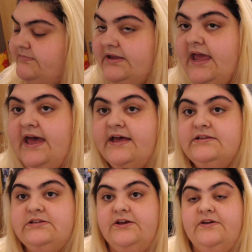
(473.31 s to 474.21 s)
But yeah,
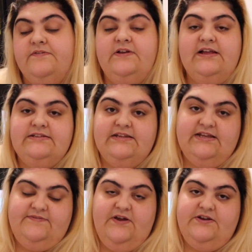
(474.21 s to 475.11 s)
so if you liked
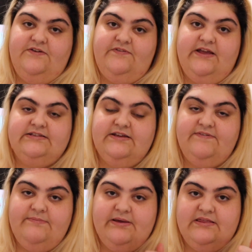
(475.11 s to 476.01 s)
today's video, don't forget to give
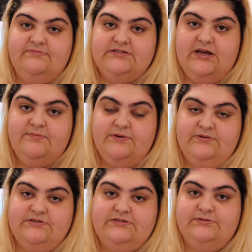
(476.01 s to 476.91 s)
it a big thumbs up, and
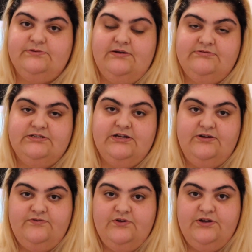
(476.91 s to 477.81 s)
also subscribe to the
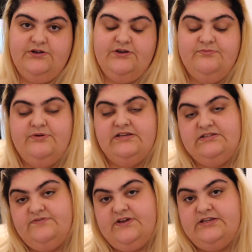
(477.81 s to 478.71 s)
channel if you are new, and press
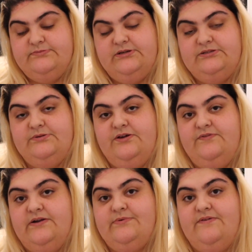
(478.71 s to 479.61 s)
the notification bell to be
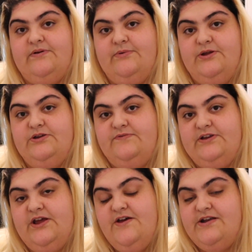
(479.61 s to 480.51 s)
notified when I upload a new video,